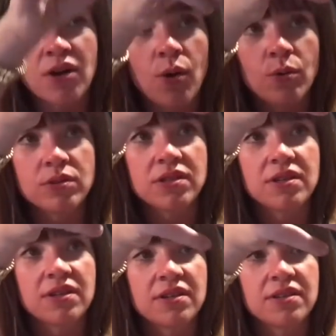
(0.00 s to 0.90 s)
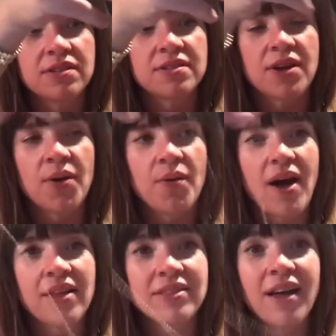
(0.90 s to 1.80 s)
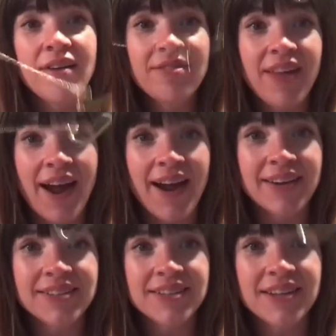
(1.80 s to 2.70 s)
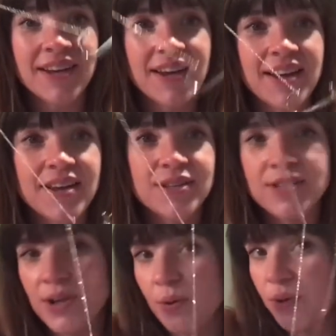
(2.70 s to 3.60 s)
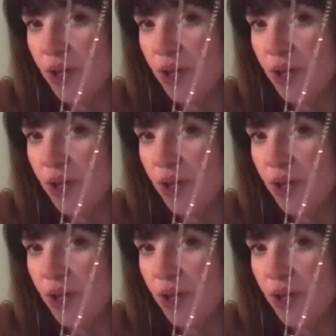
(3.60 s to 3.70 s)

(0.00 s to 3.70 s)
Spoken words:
gold. So I love that. So